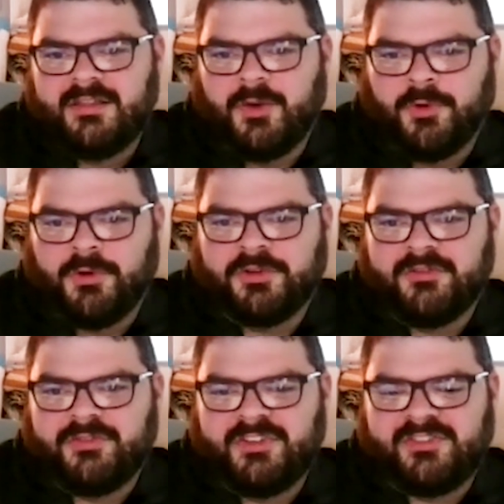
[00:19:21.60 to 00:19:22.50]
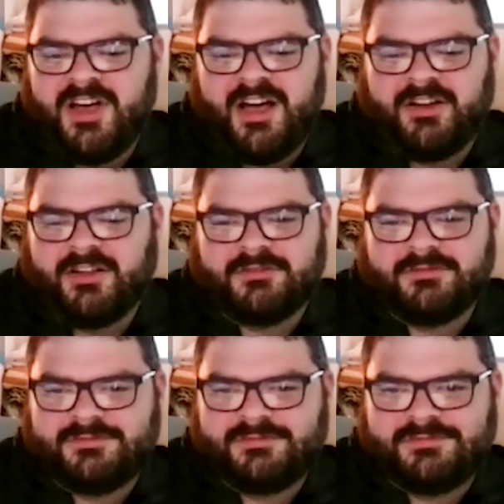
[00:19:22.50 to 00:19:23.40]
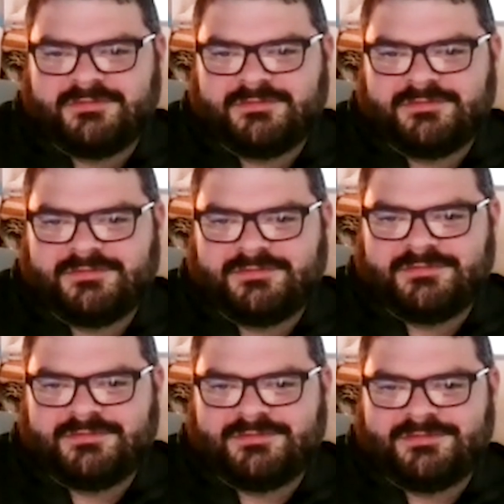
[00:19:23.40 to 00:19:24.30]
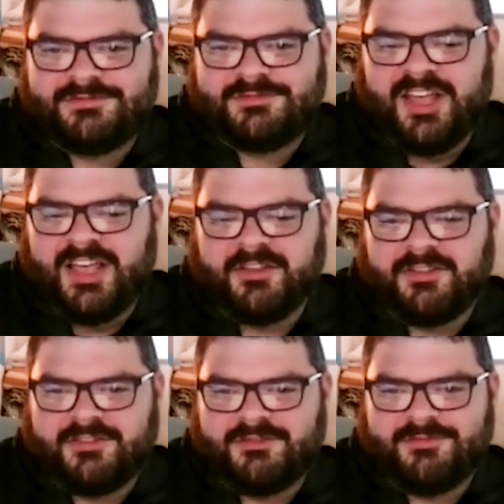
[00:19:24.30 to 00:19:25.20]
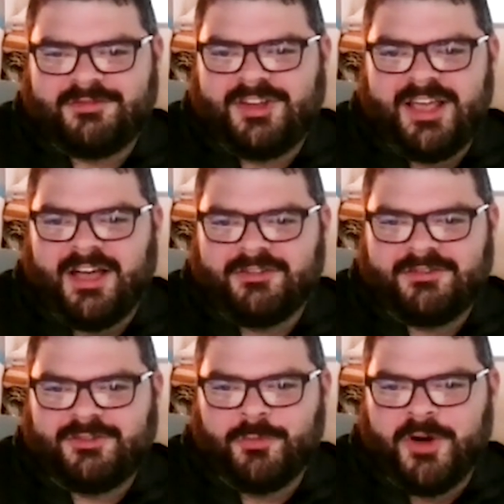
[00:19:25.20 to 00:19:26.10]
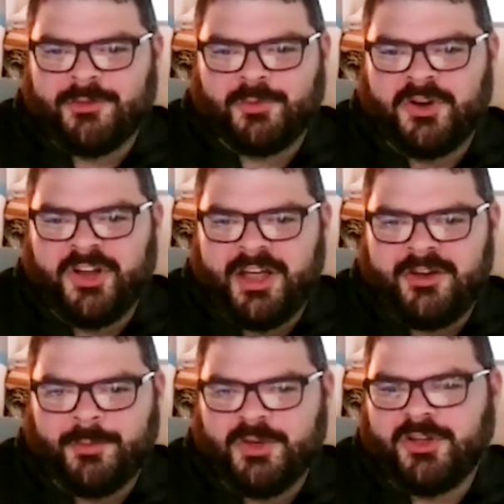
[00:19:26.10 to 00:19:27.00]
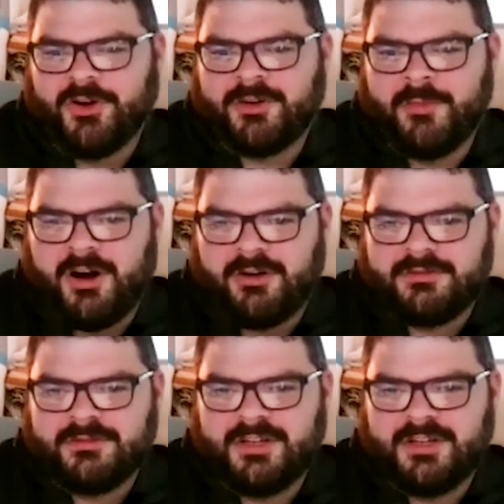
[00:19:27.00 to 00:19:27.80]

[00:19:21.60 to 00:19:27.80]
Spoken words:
that world of it's not a take this to yeah do mushrooms one night and you'll be cured tomorrow.